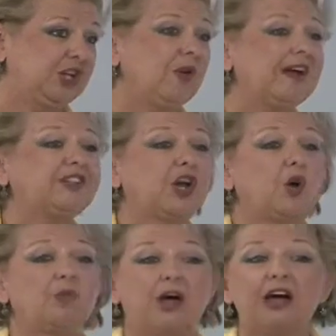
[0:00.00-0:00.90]
You have to
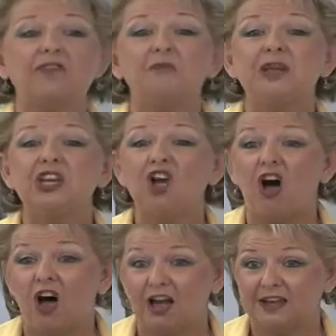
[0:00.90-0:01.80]
go above and
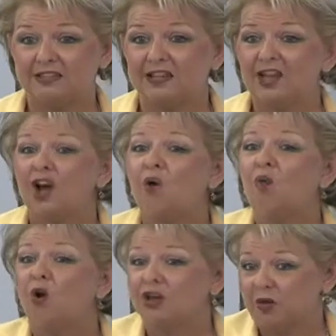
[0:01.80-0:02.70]
beyond
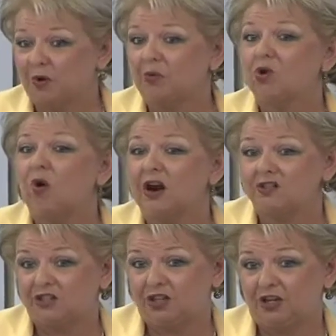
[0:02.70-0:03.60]
what you were
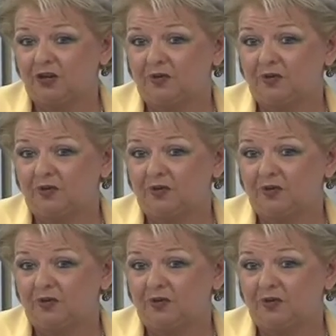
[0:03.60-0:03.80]
required to do.